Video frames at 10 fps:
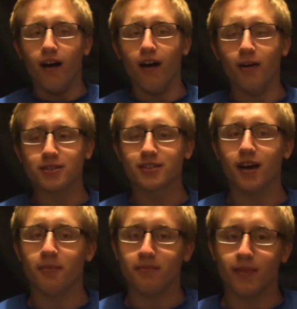Uh, what's
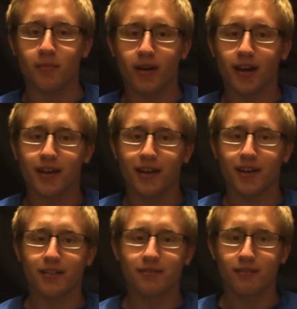up? I'm
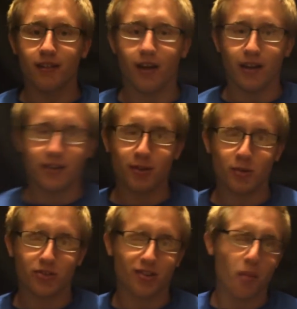Micah. I
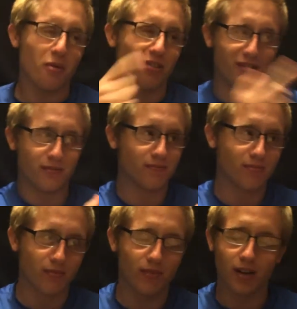do some of the
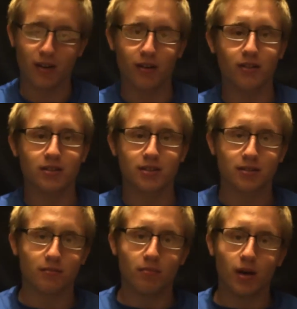videos,
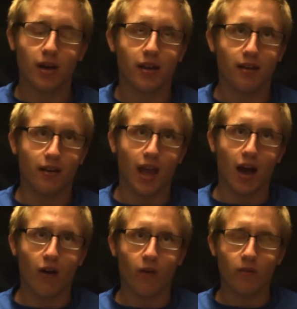but
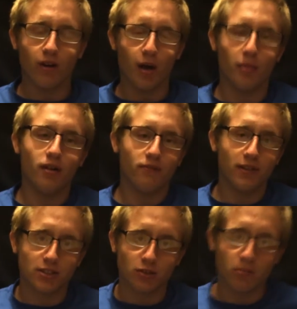now I'm an
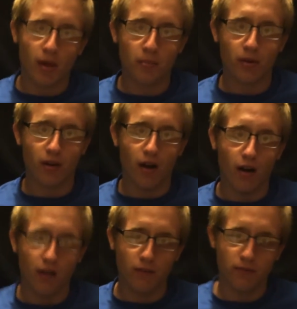official member
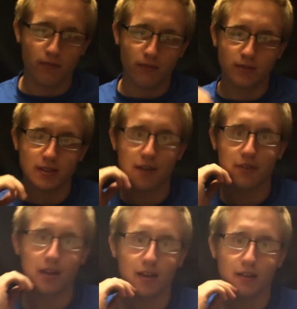of
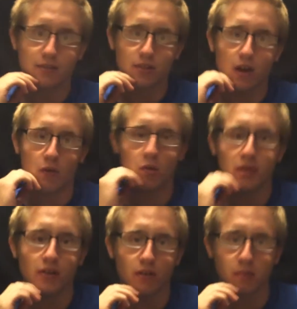7 Inc., so I will
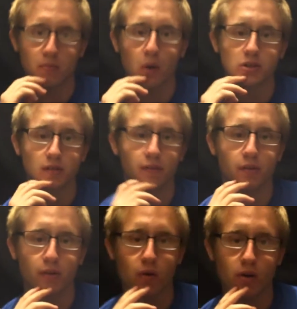be doing most of
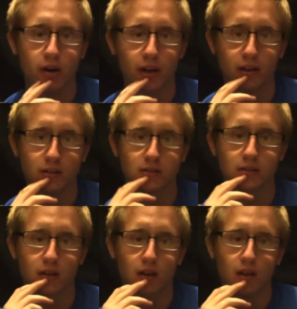the recordings.